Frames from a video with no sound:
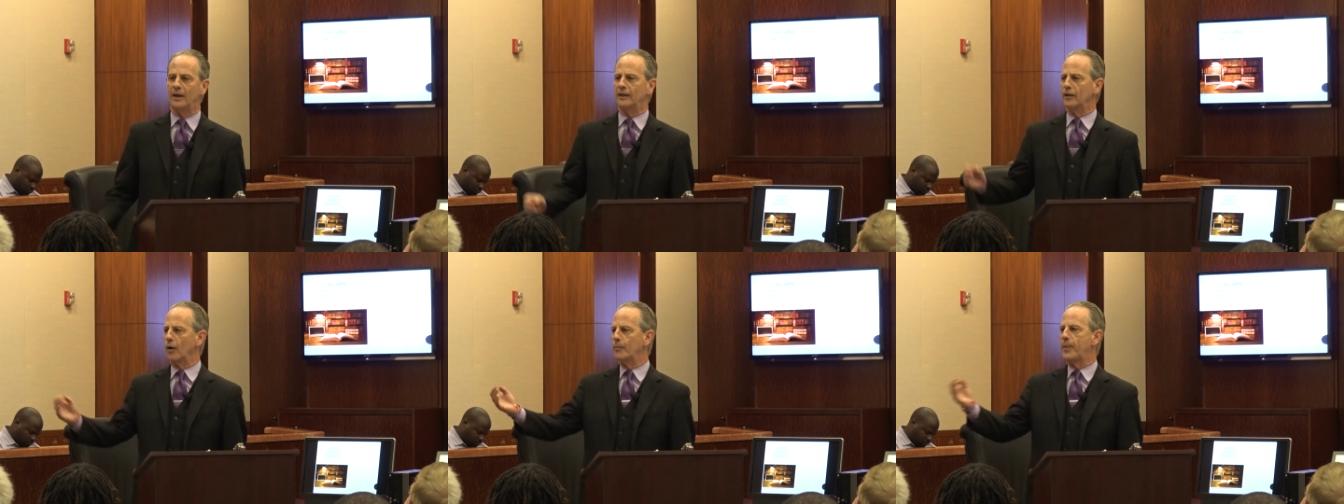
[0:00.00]

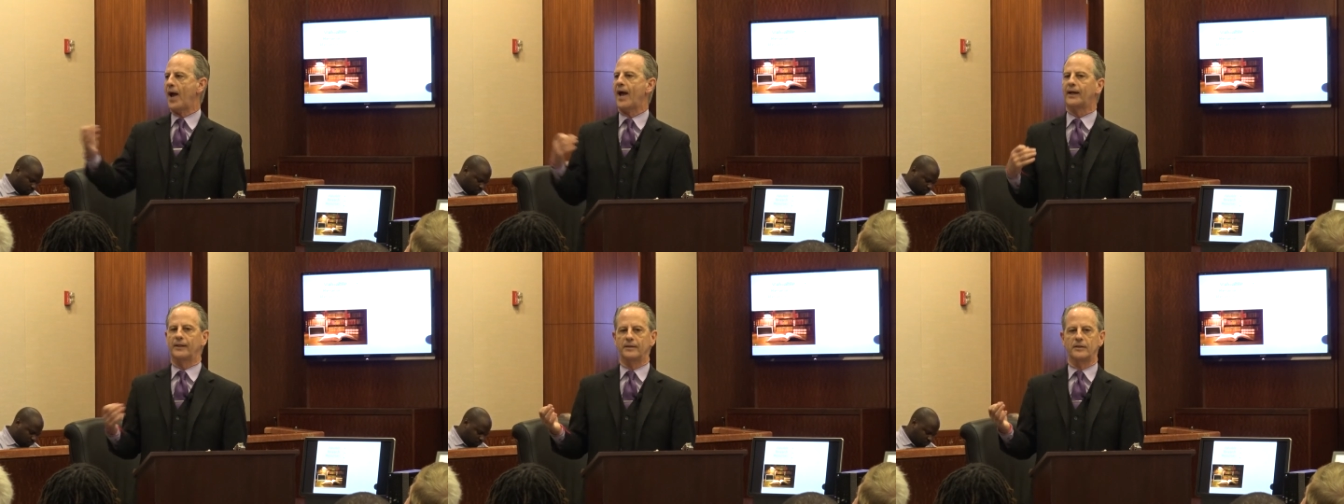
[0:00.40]
You know,
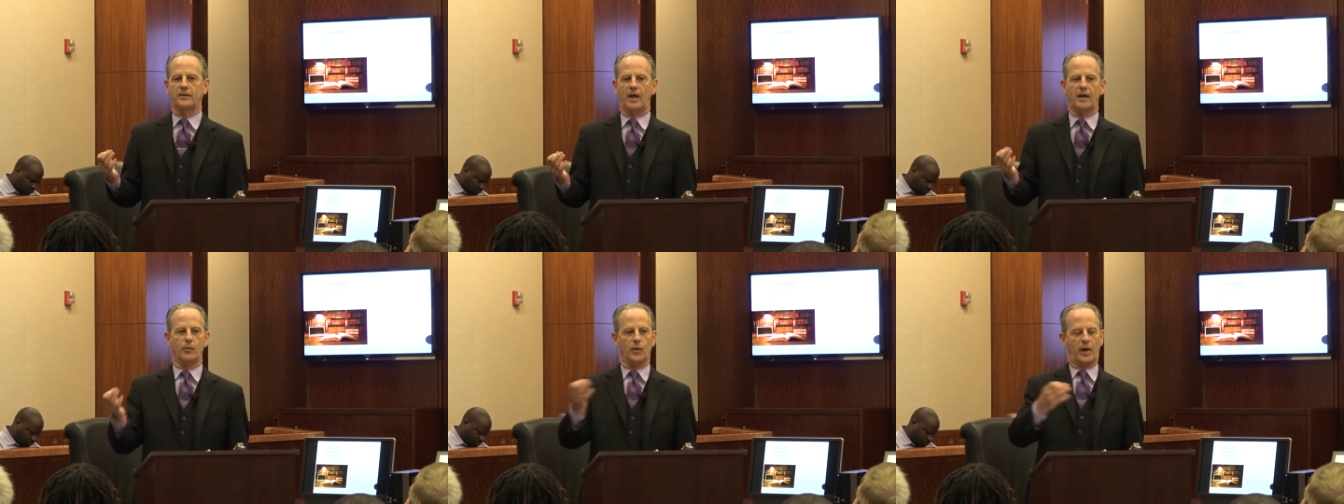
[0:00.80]
back in the
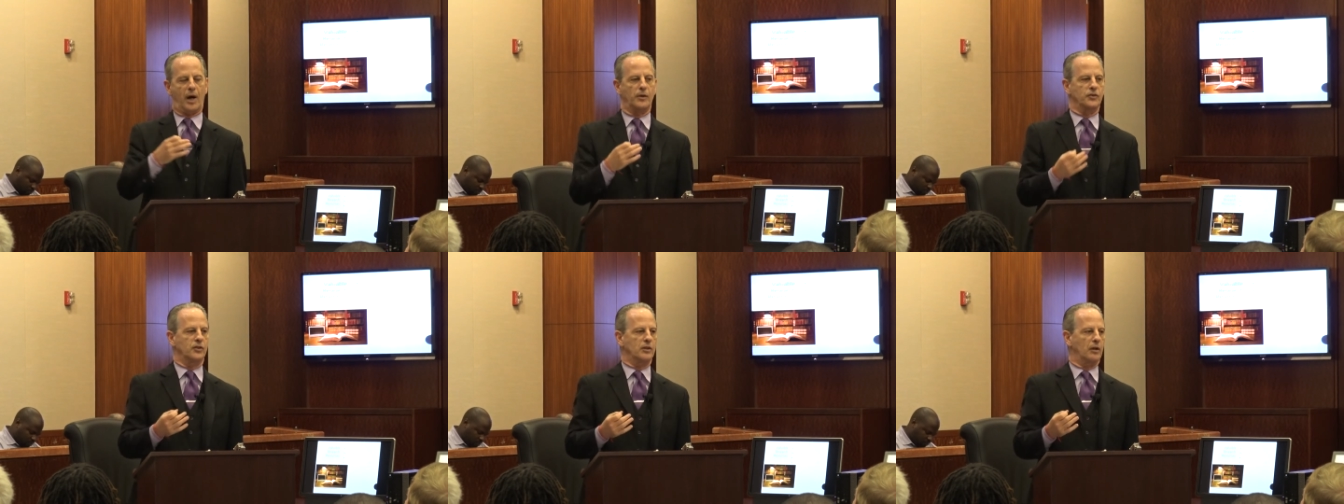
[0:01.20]
day when I
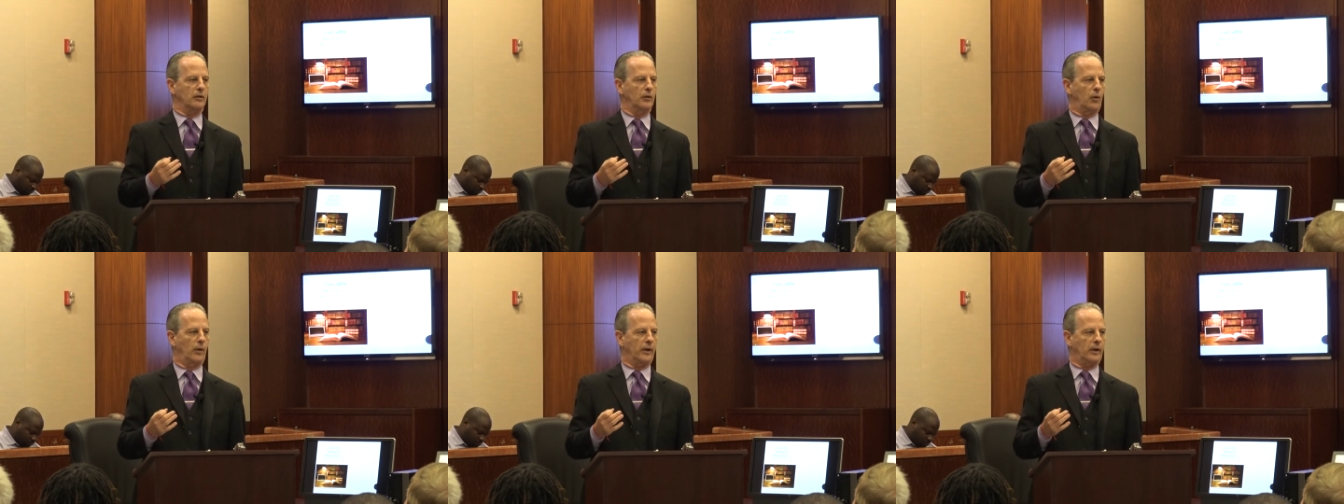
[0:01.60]
was a young
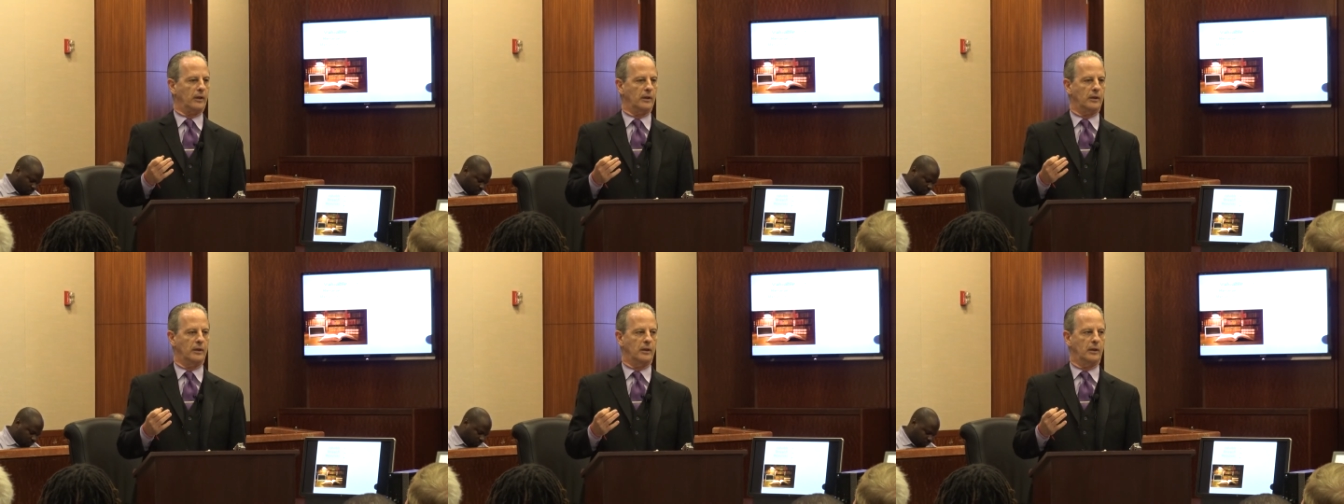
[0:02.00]

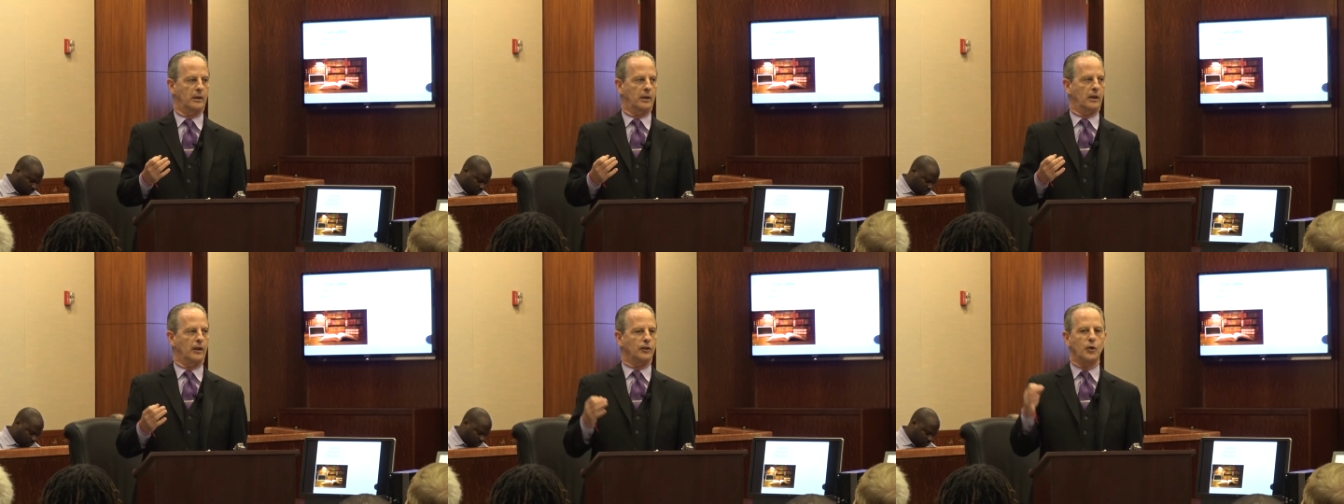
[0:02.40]
lawyer,
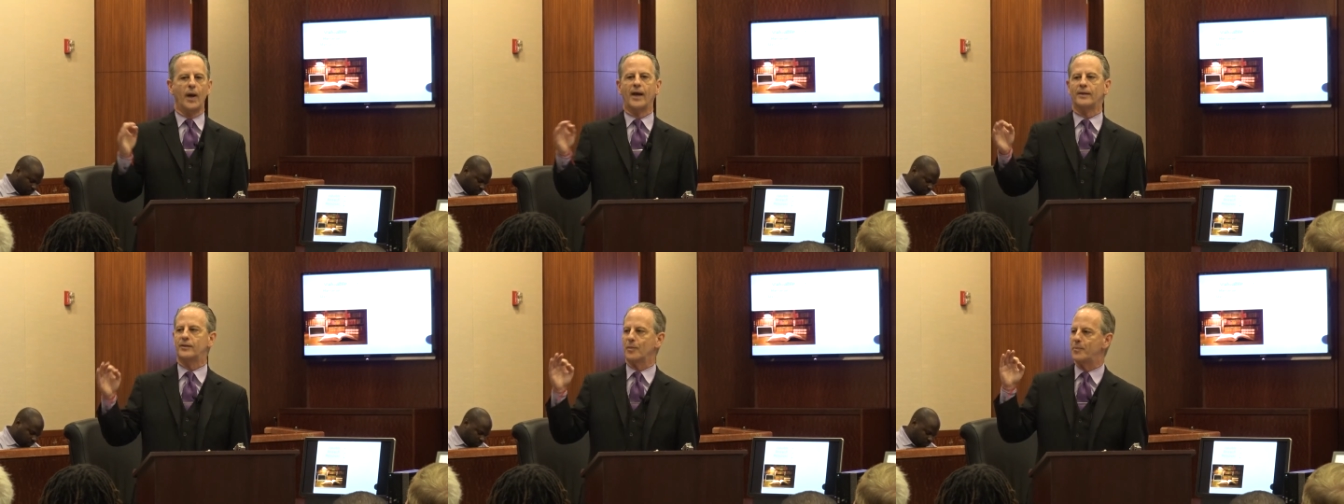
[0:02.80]
you
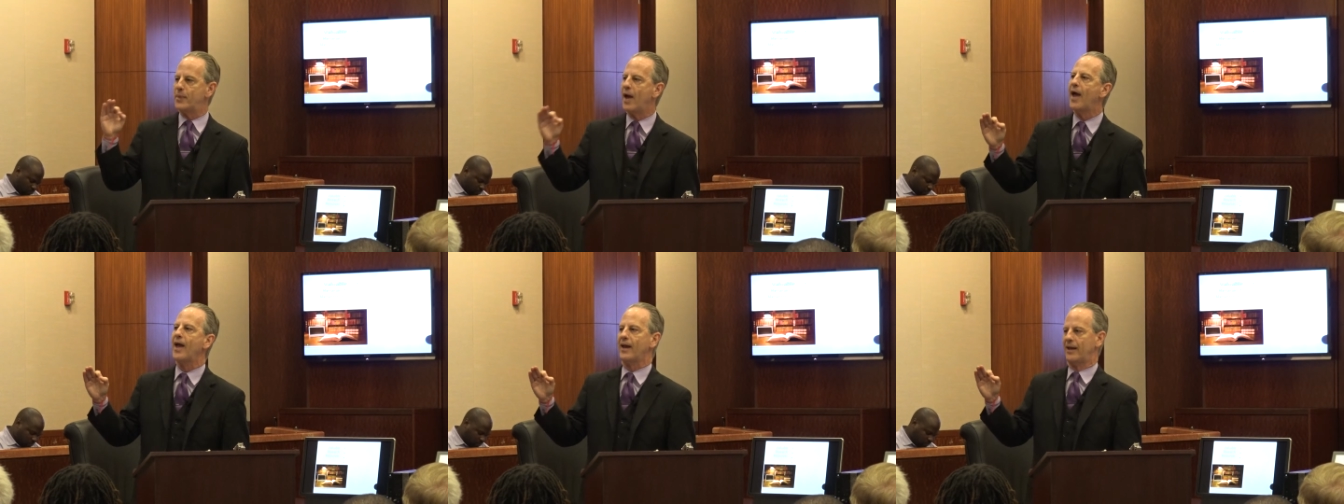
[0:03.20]
had to
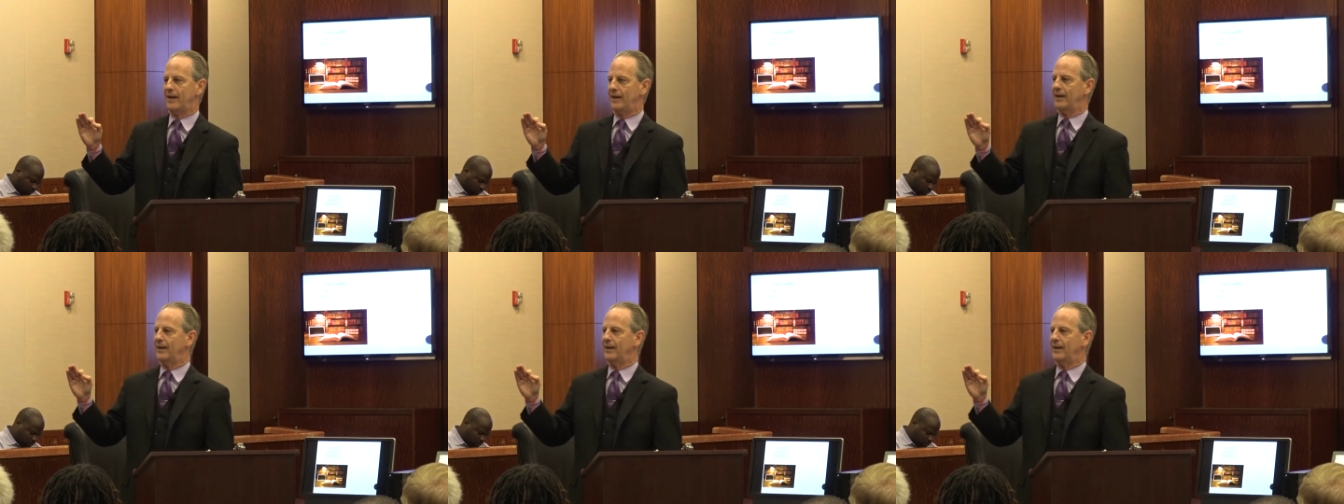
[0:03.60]
pay.